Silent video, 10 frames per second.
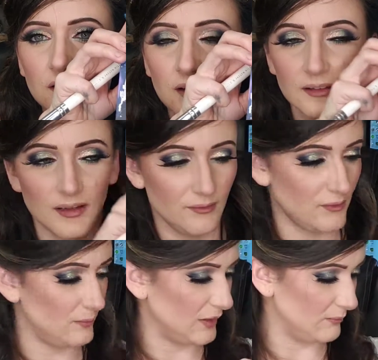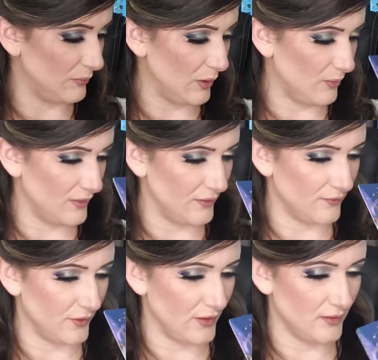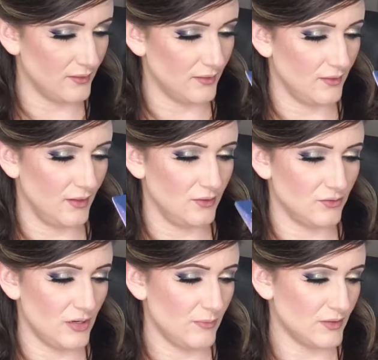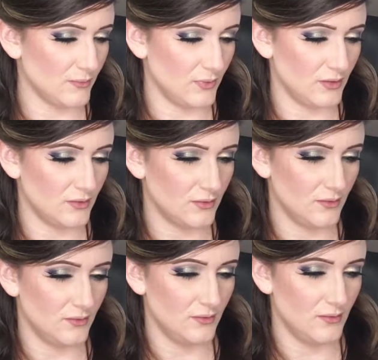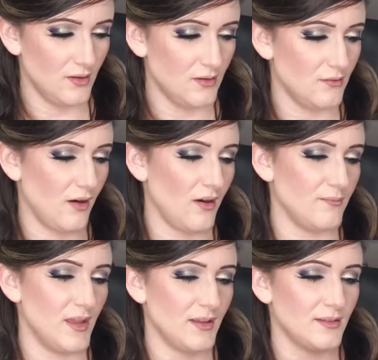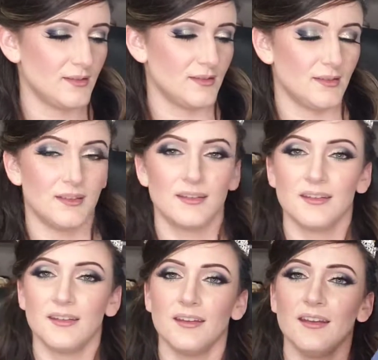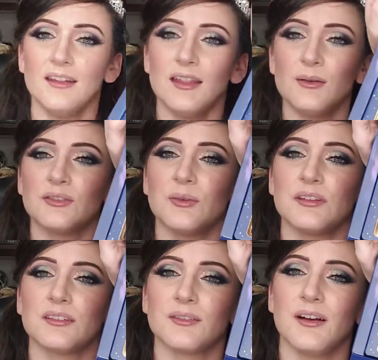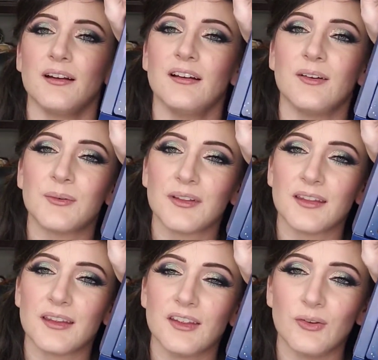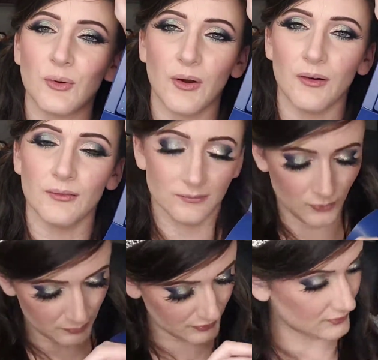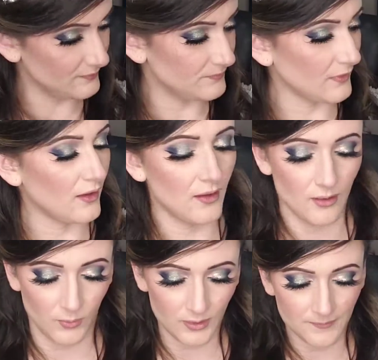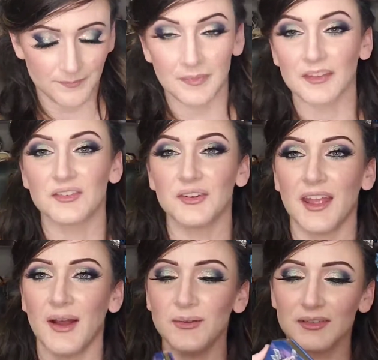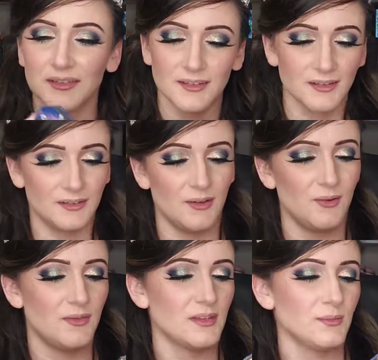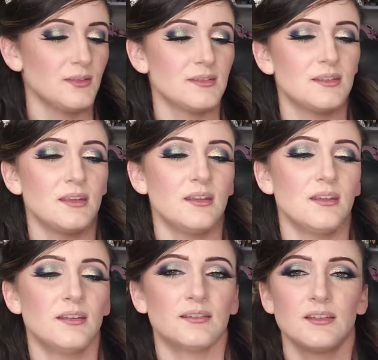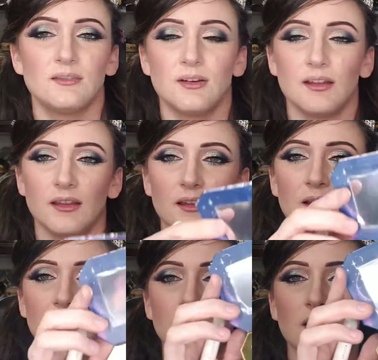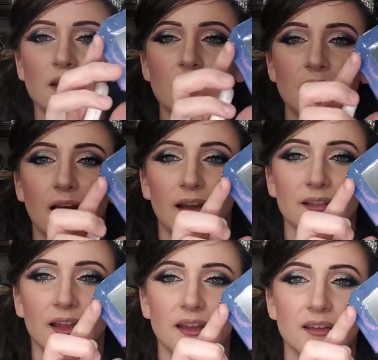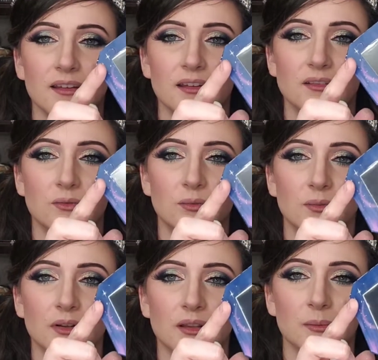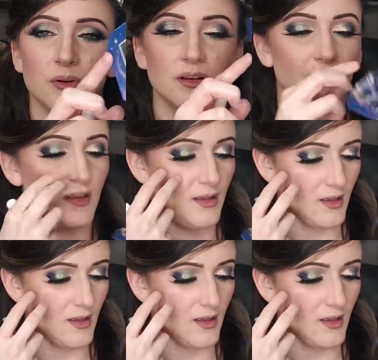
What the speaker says: I love the big bow on the front. A dream is a wish your heart makes. That was always a really cute quote. Whoops. Well, that's already out. So this one's the Cinderella highlight. It's really pretty.